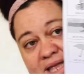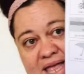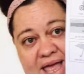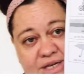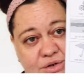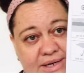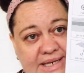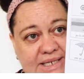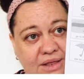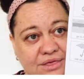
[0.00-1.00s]
and you
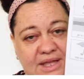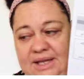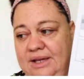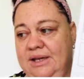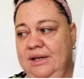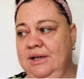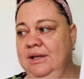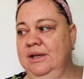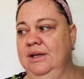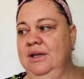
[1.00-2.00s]
need to think.
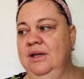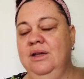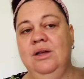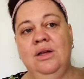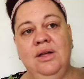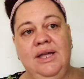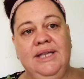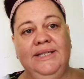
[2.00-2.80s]
Is